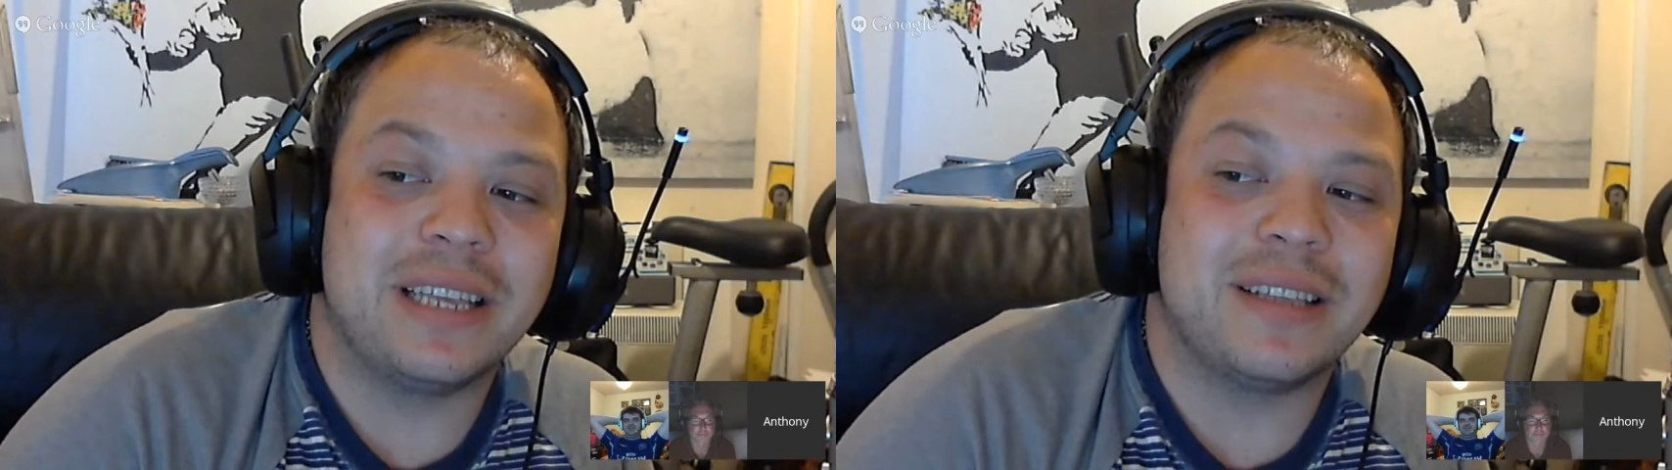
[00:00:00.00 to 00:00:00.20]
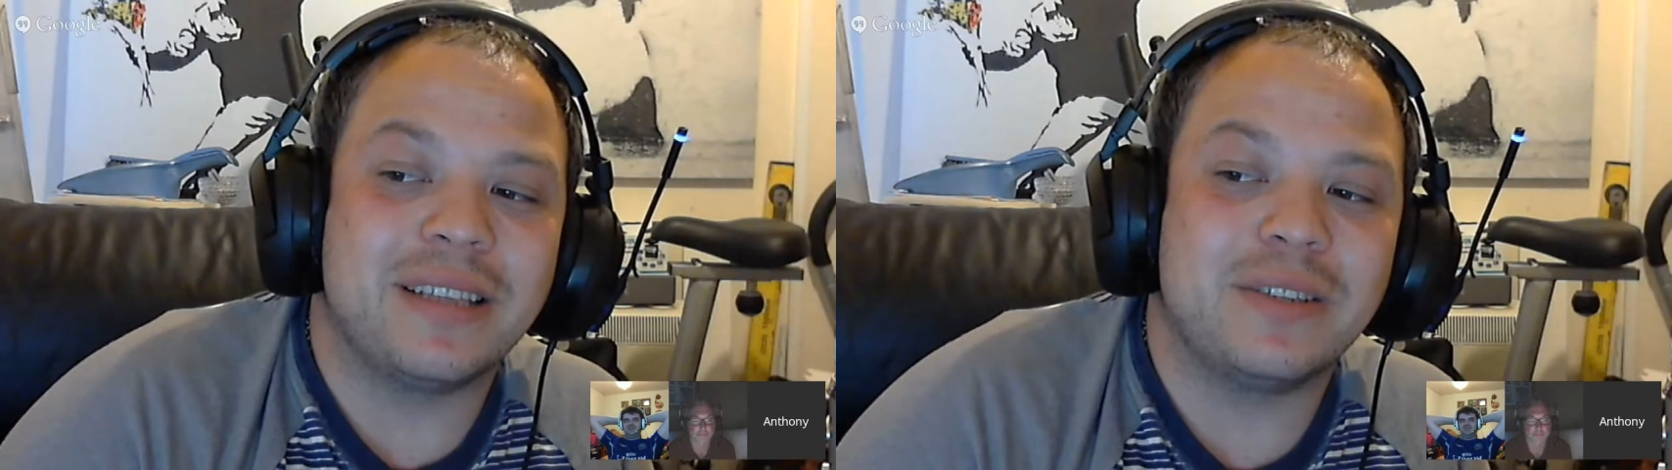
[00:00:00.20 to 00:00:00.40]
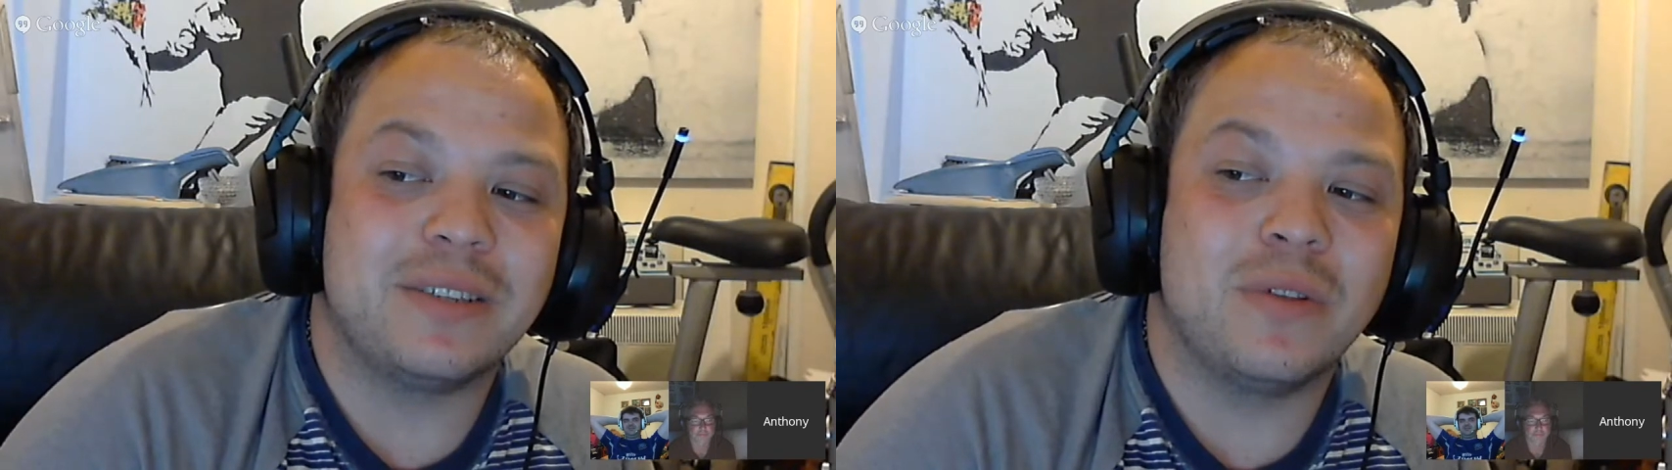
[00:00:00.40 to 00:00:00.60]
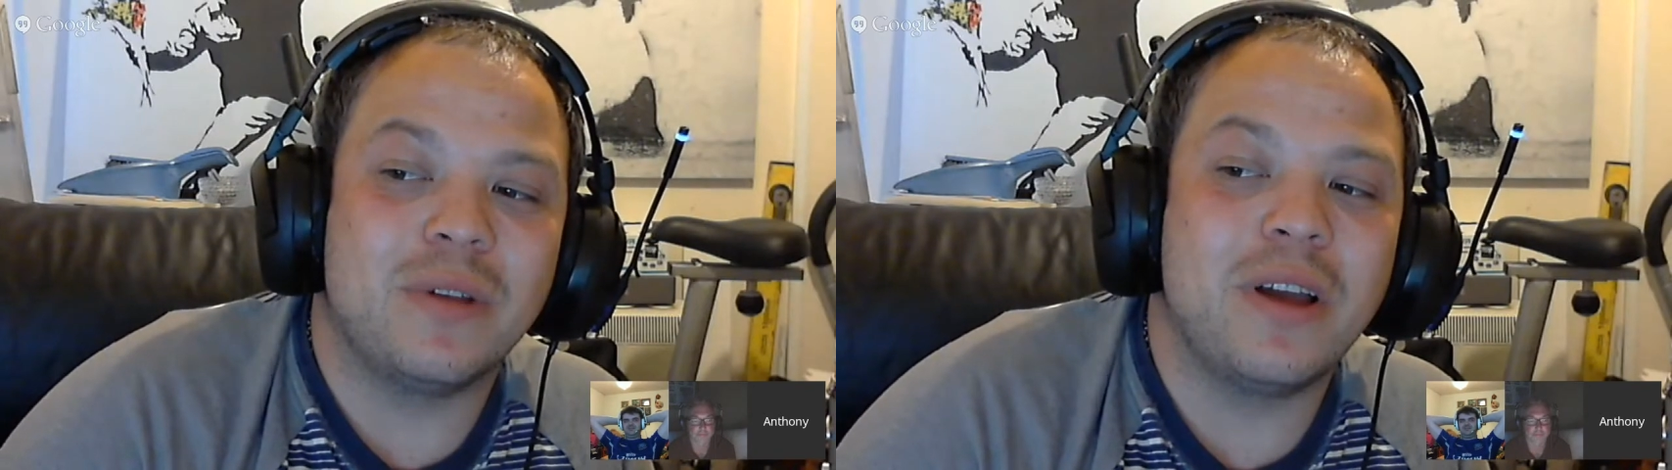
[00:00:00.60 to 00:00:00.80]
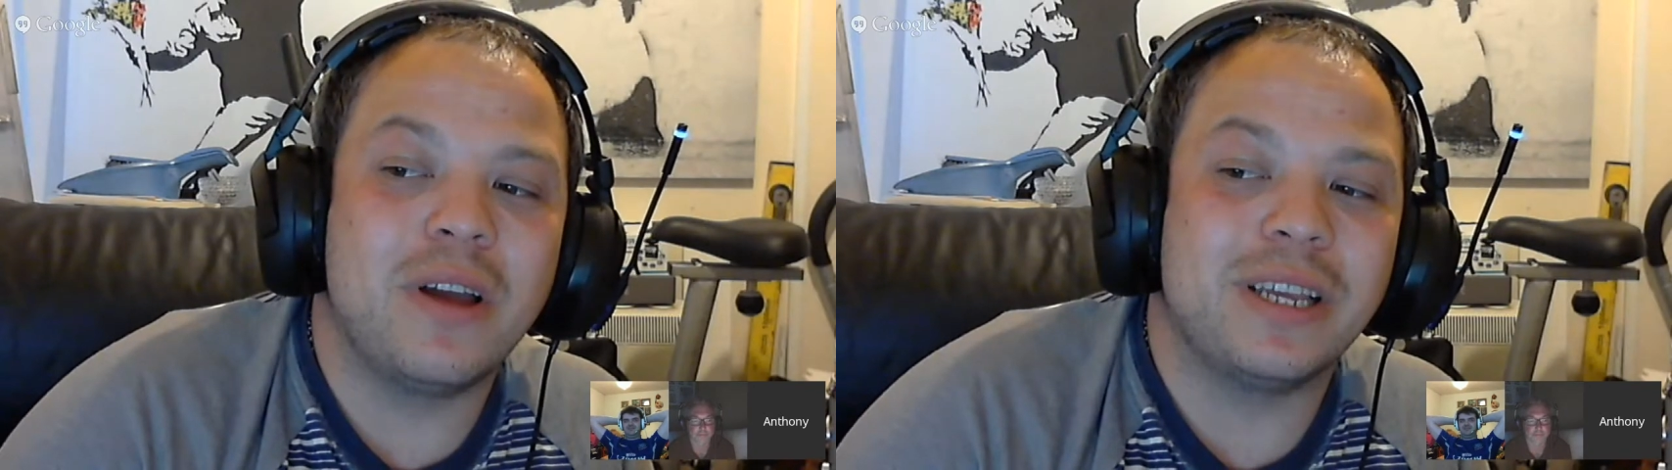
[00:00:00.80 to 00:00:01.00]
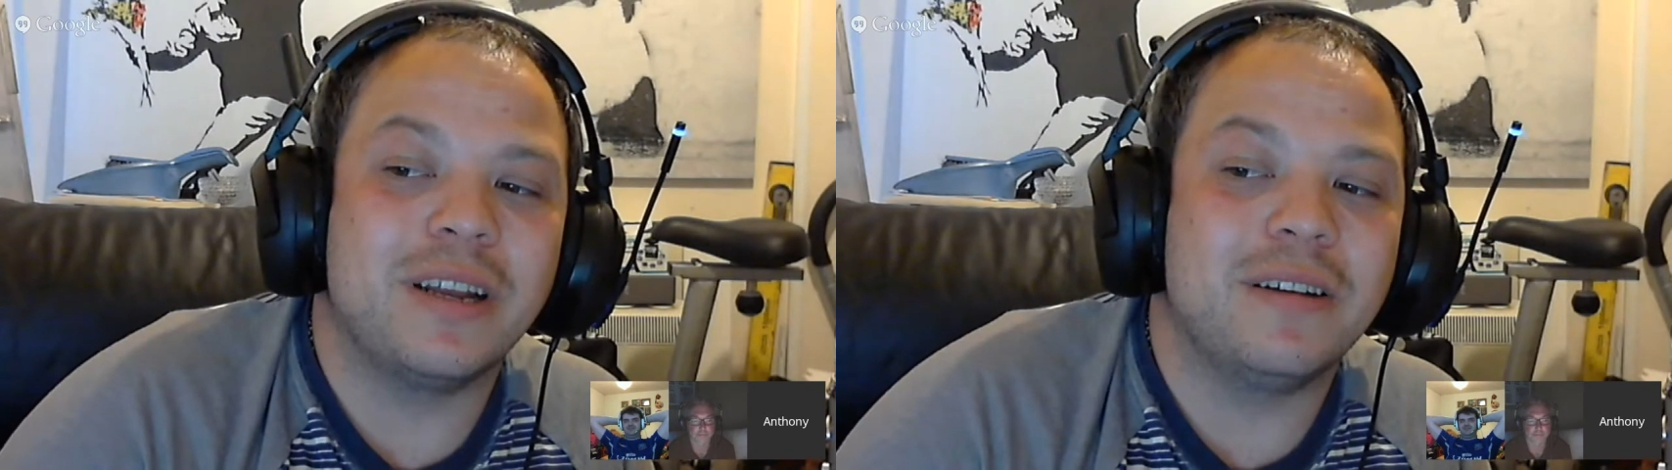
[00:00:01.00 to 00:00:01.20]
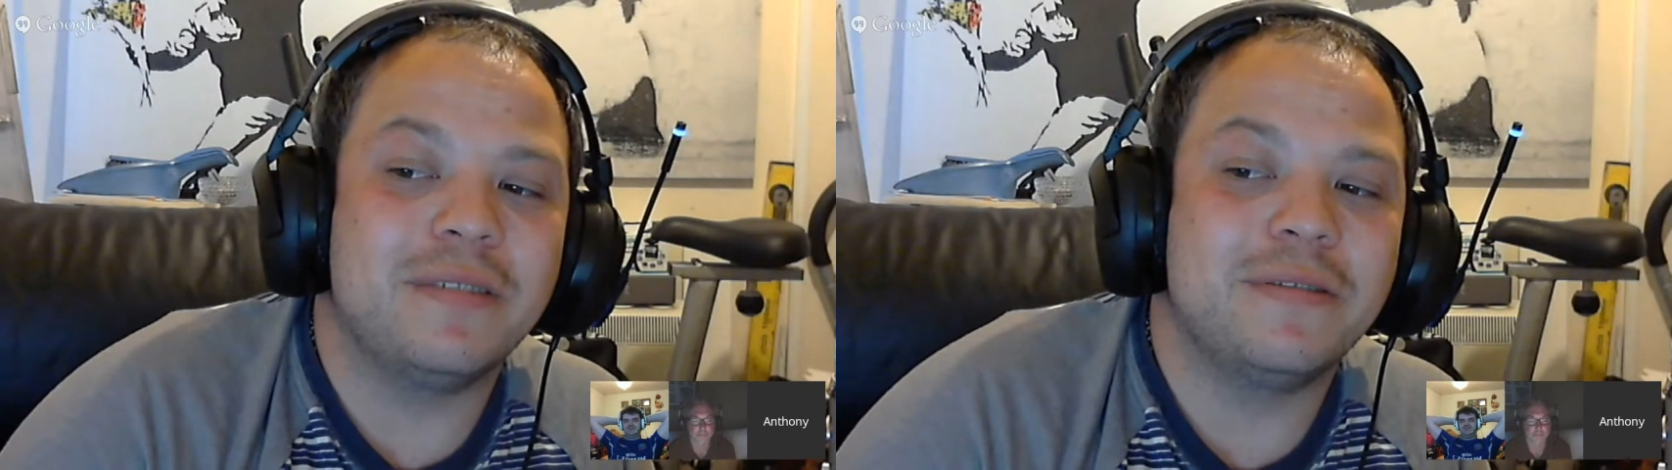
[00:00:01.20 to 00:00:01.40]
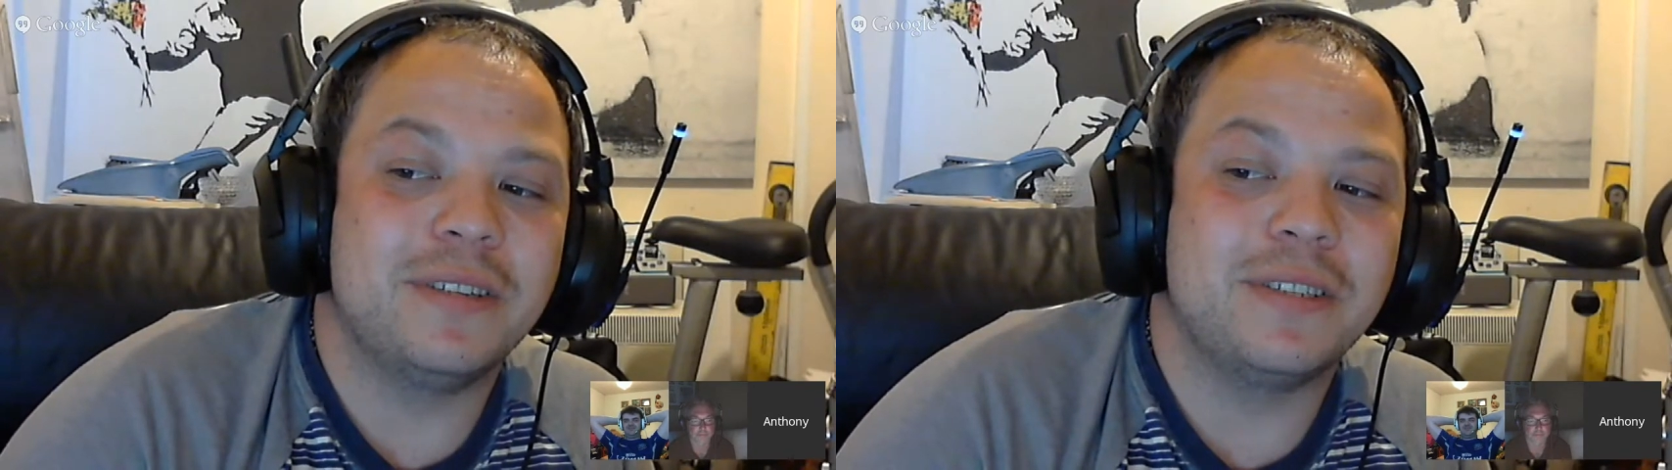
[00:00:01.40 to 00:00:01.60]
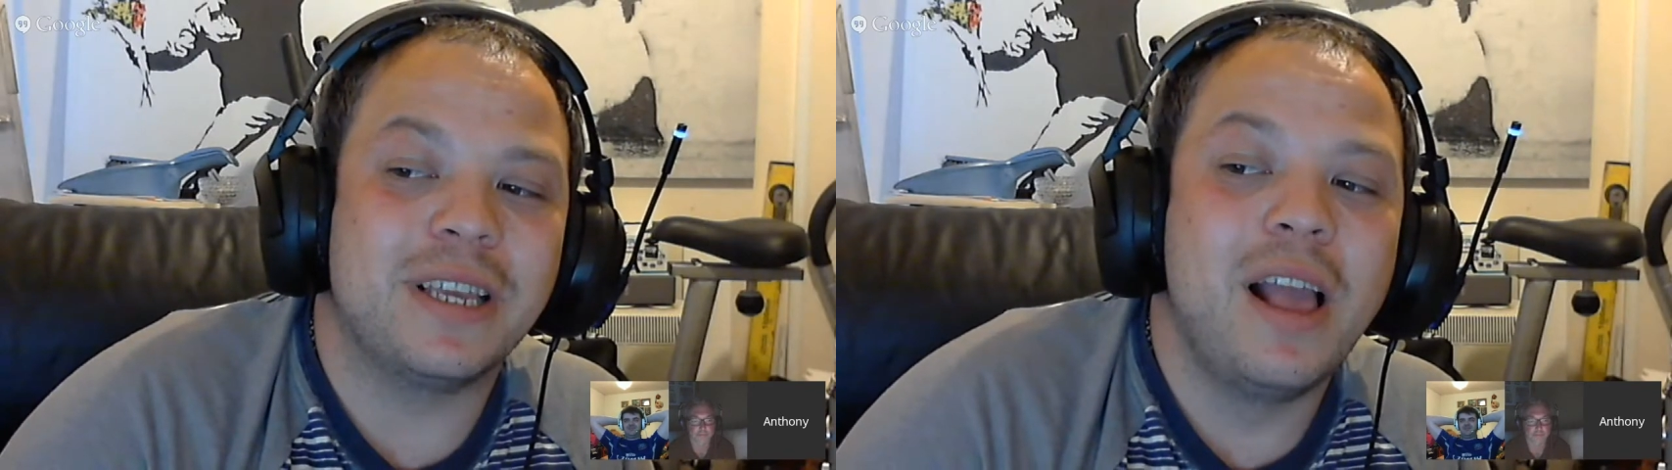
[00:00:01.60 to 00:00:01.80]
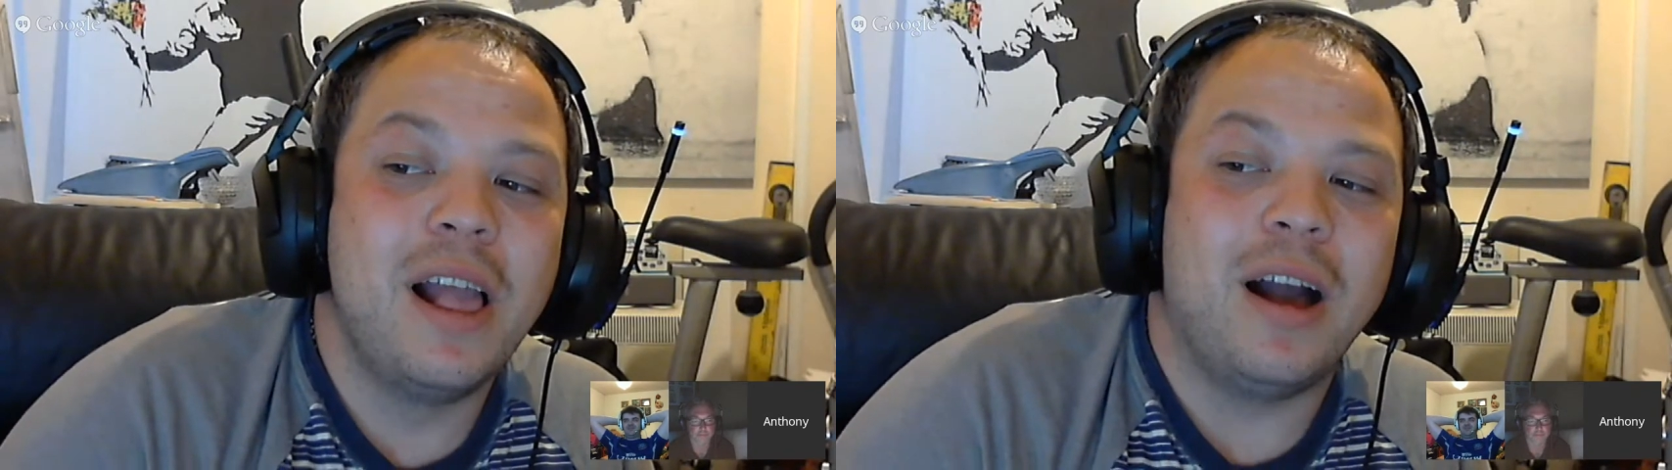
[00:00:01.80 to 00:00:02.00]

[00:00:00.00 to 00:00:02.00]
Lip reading: They're sort of not earning enough, you see.